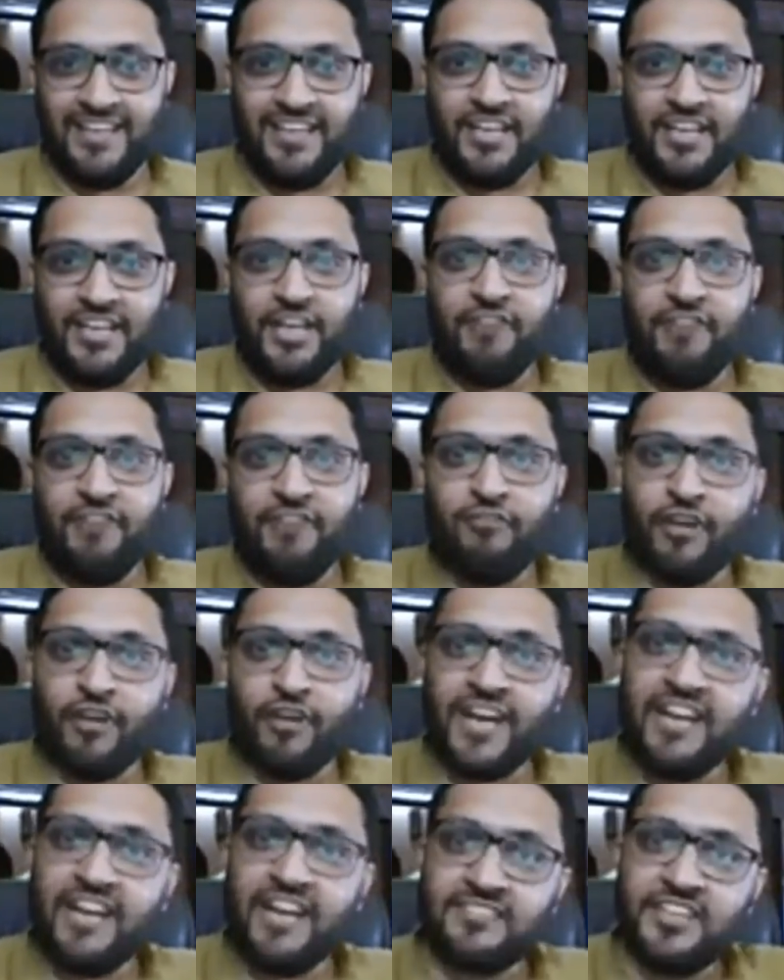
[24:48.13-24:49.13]
He
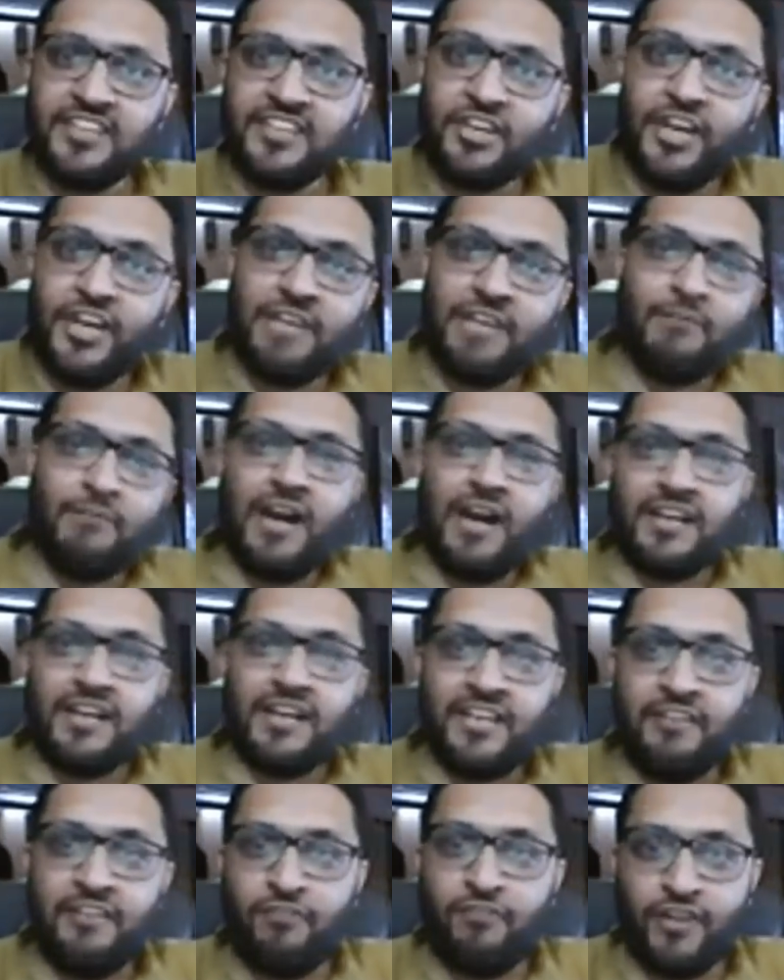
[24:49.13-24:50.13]
forgets the trading part.
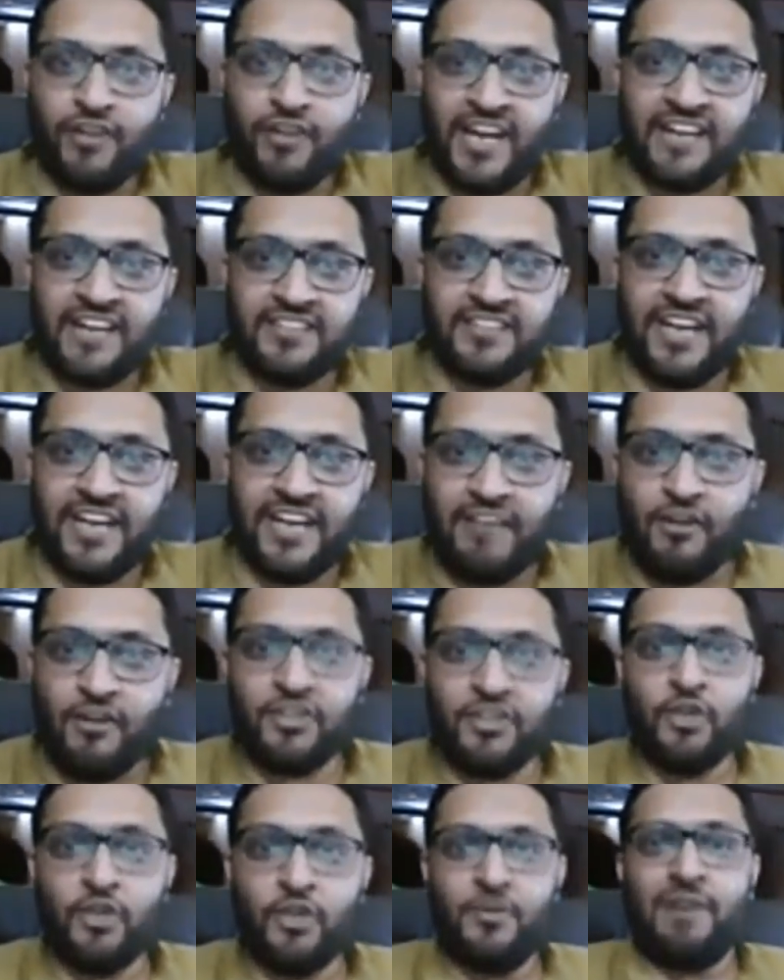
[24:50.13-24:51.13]
He forgets that I
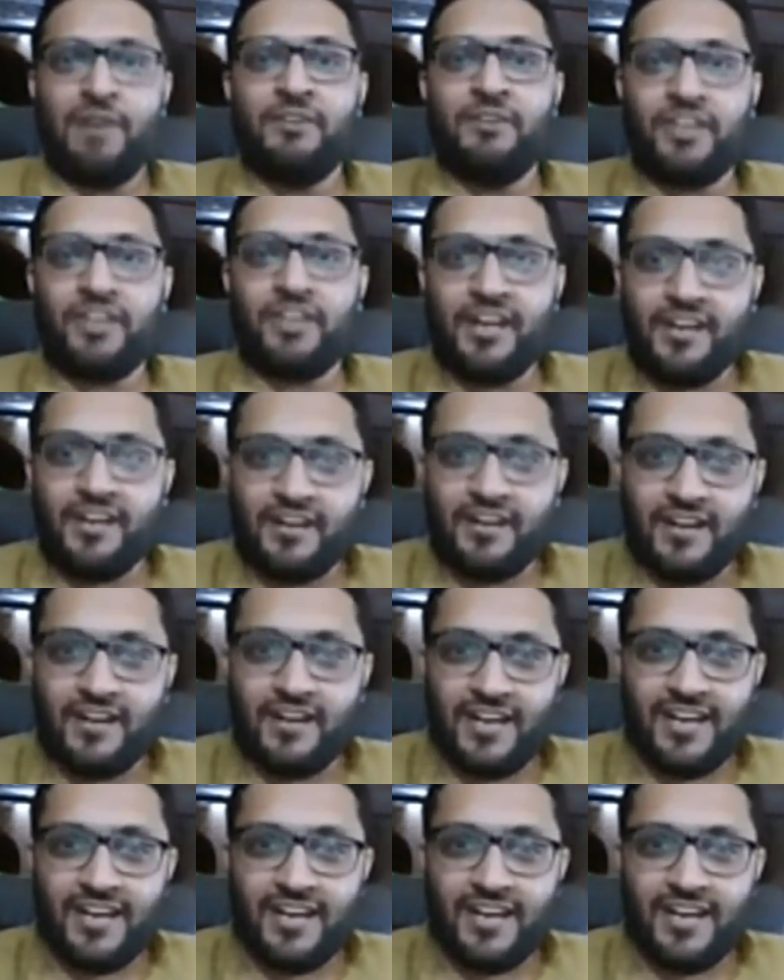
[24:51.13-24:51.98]
wanted to become a trader.